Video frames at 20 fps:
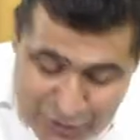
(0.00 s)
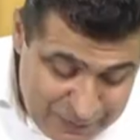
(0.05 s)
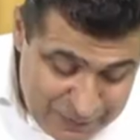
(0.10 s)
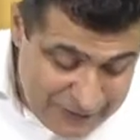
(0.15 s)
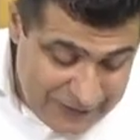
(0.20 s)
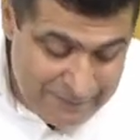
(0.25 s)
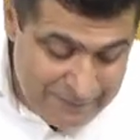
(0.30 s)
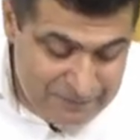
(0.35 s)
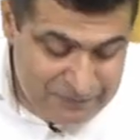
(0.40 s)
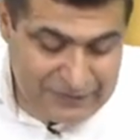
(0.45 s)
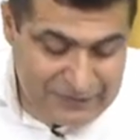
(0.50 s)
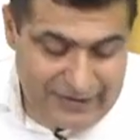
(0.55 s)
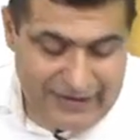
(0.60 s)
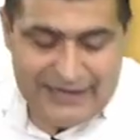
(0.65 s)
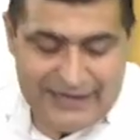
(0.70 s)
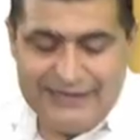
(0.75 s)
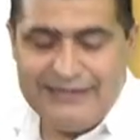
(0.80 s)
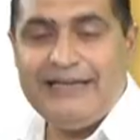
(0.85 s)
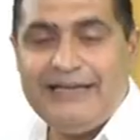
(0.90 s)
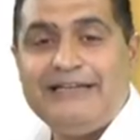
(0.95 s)
be.
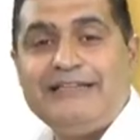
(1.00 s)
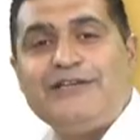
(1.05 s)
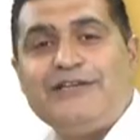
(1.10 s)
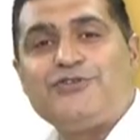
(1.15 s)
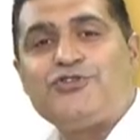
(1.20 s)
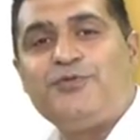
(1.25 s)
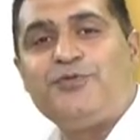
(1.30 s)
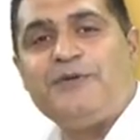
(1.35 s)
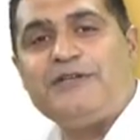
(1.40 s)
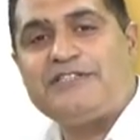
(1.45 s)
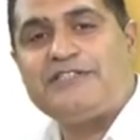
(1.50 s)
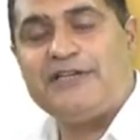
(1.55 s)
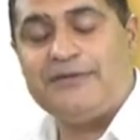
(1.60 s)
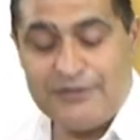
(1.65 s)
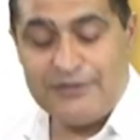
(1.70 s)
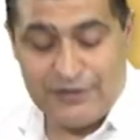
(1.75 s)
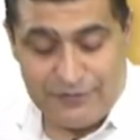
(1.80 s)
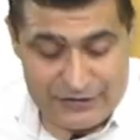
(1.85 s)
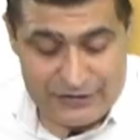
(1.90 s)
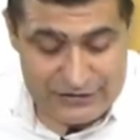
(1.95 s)
And then there should be a
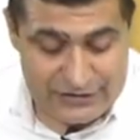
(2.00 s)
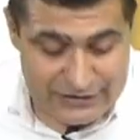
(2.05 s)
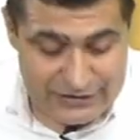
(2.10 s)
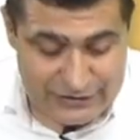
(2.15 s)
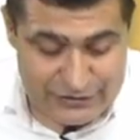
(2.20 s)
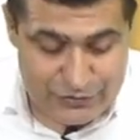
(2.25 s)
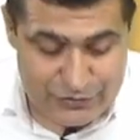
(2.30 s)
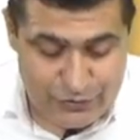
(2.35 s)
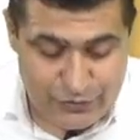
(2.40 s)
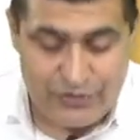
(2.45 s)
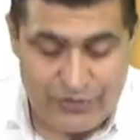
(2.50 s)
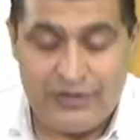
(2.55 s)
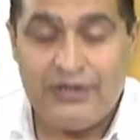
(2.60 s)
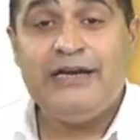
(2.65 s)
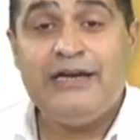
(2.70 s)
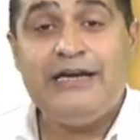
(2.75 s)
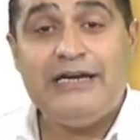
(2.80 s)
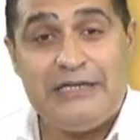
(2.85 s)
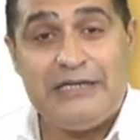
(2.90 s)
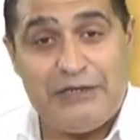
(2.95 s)
summary of internal control
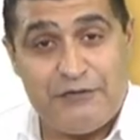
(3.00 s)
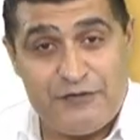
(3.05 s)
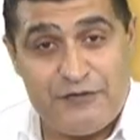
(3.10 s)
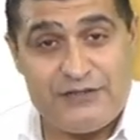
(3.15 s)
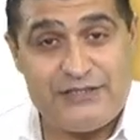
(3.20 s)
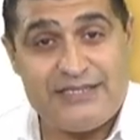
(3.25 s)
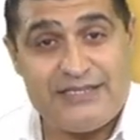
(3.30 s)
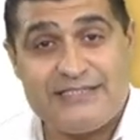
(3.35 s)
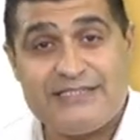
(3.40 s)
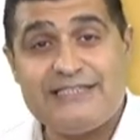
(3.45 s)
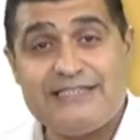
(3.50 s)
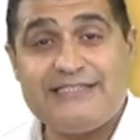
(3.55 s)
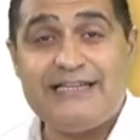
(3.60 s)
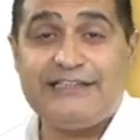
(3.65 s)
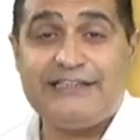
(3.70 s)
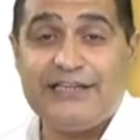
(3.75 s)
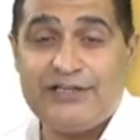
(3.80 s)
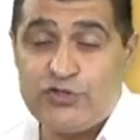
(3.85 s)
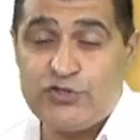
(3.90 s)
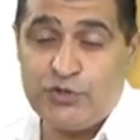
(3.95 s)
deficiencies
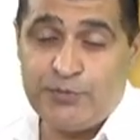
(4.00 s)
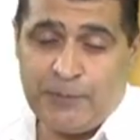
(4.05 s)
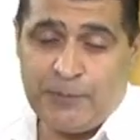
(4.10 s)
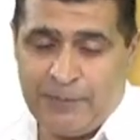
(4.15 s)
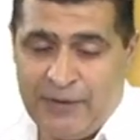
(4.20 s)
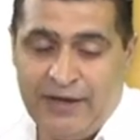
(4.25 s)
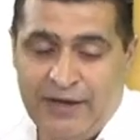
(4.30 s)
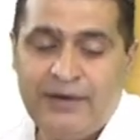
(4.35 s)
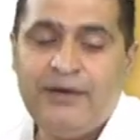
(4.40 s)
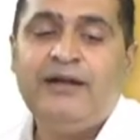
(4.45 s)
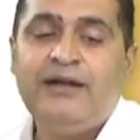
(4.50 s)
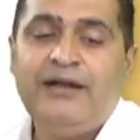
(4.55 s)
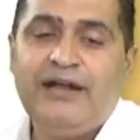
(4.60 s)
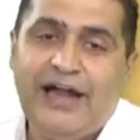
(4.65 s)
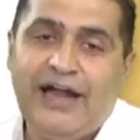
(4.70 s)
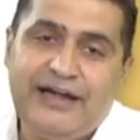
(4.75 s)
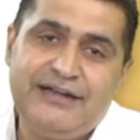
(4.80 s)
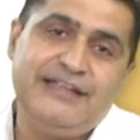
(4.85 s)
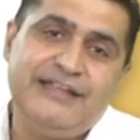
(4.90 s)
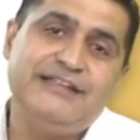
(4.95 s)
that they should prepare,
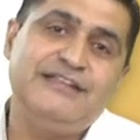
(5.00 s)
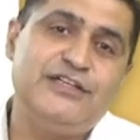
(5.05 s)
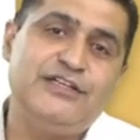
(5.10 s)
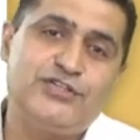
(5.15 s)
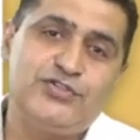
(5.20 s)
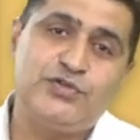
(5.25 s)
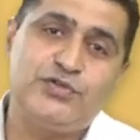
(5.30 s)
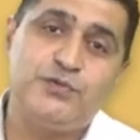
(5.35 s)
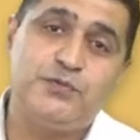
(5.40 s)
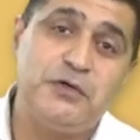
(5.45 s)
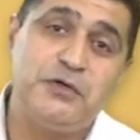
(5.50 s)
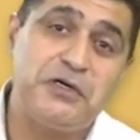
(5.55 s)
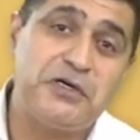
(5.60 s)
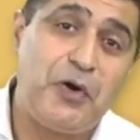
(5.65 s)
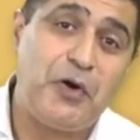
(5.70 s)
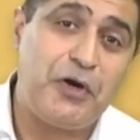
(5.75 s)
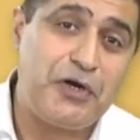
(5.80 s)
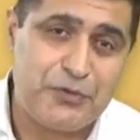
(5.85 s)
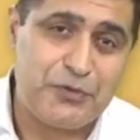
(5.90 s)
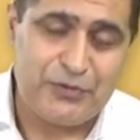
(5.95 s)
and then they should work
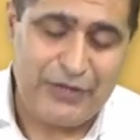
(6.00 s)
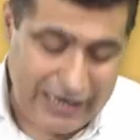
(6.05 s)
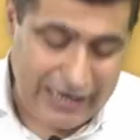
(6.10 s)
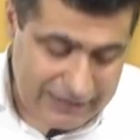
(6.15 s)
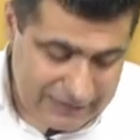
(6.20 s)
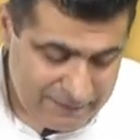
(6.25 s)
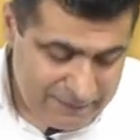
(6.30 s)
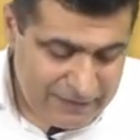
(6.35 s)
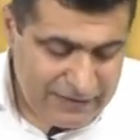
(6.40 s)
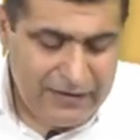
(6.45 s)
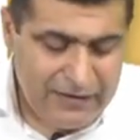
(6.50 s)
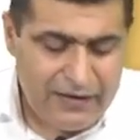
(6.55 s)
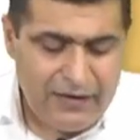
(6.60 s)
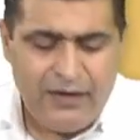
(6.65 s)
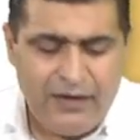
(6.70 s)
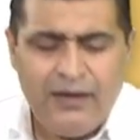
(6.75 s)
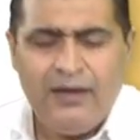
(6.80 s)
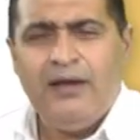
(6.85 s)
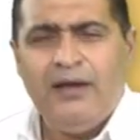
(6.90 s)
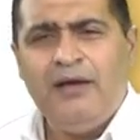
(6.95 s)
on to that.
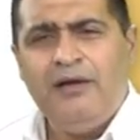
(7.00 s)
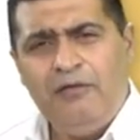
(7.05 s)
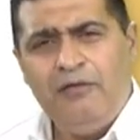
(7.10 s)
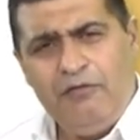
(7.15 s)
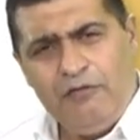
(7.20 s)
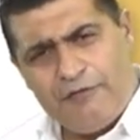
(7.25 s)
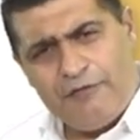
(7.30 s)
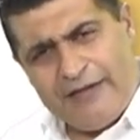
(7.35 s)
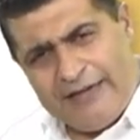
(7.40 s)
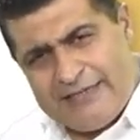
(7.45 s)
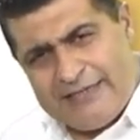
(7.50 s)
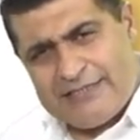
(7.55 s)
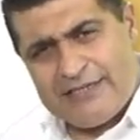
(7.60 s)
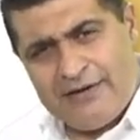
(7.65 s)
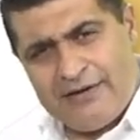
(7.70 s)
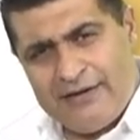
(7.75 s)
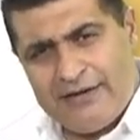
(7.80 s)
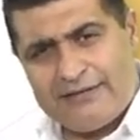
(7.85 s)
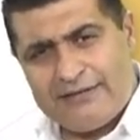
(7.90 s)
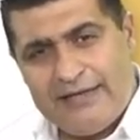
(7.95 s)
Very
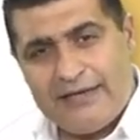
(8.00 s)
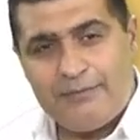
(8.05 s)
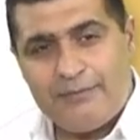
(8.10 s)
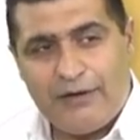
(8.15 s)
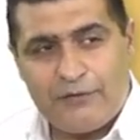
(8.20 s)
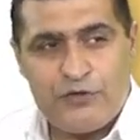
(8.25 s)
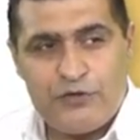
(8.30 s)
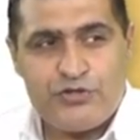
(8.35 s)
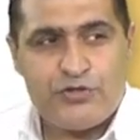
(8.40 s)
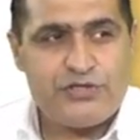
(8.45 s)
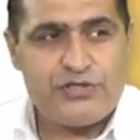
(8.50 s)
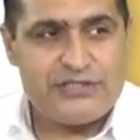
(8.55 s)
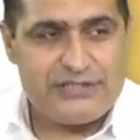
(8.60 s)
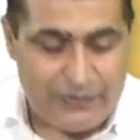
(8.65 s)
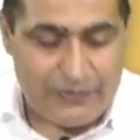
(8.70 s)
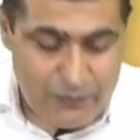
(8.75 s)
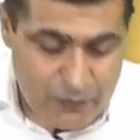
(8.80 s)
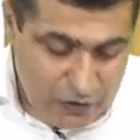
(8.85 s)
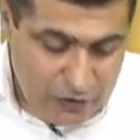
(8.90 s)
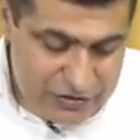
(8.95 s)
generic thing, but we should
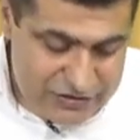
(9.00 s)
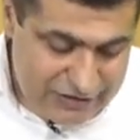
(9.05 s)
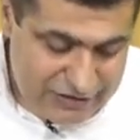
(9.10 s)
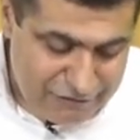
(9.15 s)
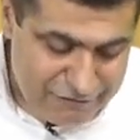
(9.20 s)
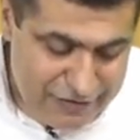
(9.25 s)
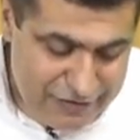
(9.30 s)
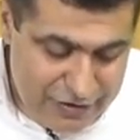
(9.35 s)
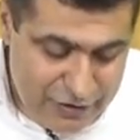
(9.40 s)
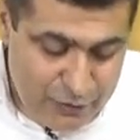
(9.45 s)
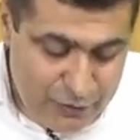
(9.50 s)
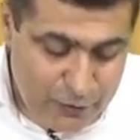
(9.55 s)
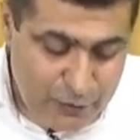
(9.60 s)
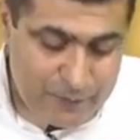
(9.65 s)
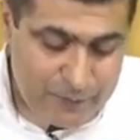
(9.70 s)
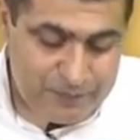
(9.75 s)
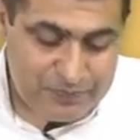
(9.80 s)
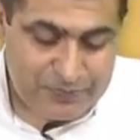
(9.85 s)
somewhere know